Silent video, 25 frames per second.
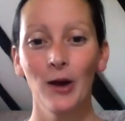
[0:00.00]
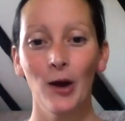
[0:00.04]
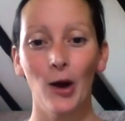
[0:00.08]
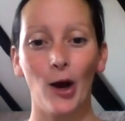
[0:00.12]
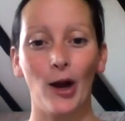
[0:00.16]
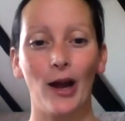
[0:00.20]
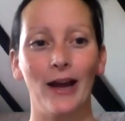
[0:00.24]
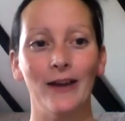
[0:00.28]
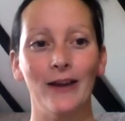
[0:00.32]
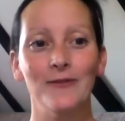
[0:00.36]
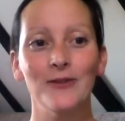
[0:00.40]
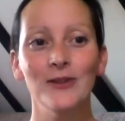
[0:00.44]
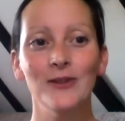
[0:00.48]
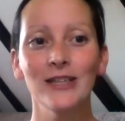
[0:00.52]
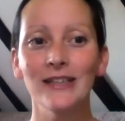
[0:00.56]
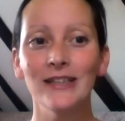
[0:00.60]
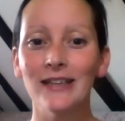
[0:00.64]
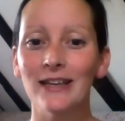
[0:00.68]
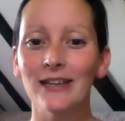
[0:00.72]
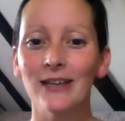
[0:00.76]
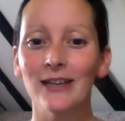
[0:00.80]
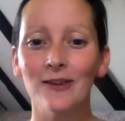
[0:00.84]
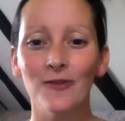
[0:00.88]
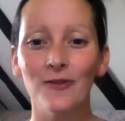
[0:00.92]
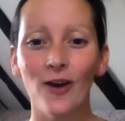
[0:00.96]
Okay, if you need
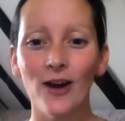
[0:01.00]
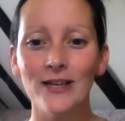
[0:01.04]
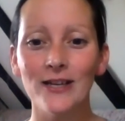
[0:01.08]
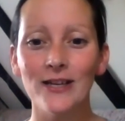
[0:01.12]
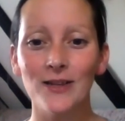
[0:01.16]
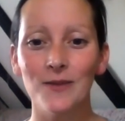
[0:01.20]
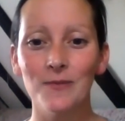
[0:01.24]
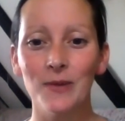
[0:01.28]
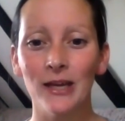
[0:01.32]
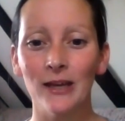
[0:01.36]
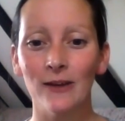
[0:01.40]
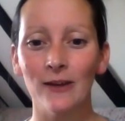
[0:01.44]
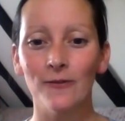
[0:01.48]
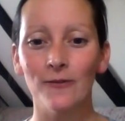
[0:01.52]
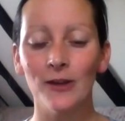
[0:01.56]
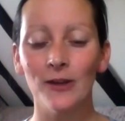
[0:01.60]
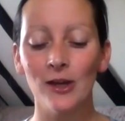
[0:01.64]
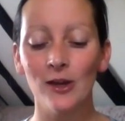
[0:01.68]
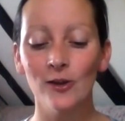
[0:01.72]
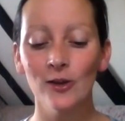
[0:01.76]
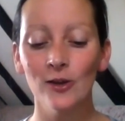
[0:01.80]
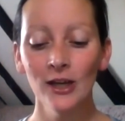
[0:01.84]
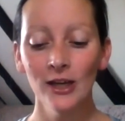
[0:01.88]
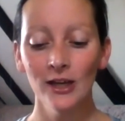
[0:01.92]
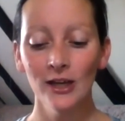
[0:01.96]
any advice, I'm here for
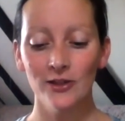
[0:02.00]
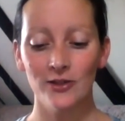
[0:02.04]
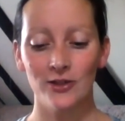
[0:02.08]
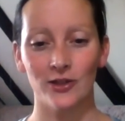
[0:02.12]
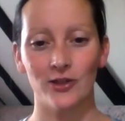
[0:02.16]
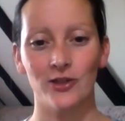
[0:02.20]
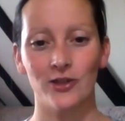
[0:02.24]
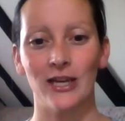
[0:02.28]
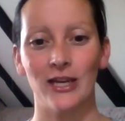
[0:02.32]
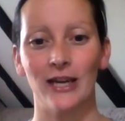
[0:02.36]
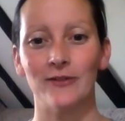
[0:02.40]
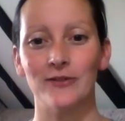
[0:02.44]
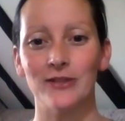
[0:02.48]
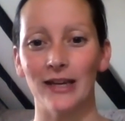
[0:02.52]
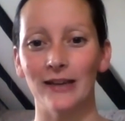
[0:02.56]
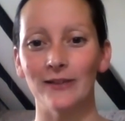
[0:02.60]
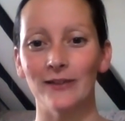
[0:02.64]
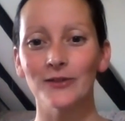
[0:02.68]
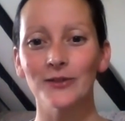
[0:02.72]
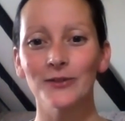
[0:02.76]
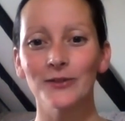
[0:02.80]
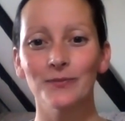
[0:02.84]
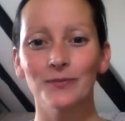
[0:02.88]
you. Just shout out.